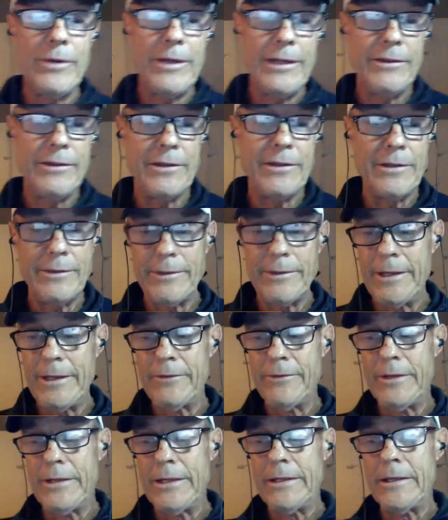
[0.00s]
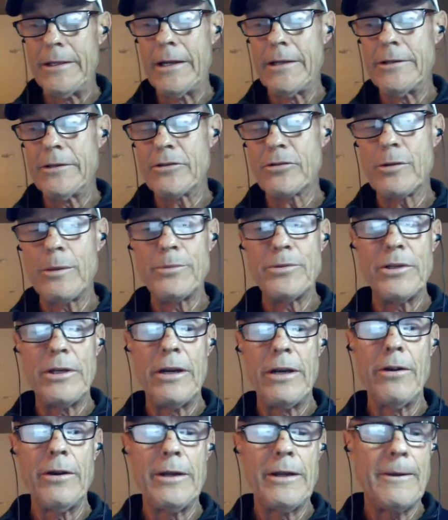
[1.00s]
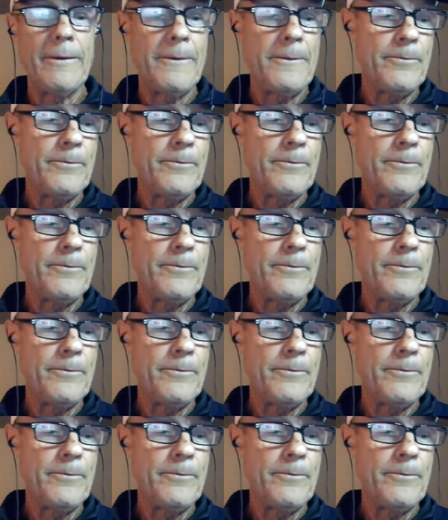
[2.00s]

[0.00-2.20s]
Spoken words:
in the description area.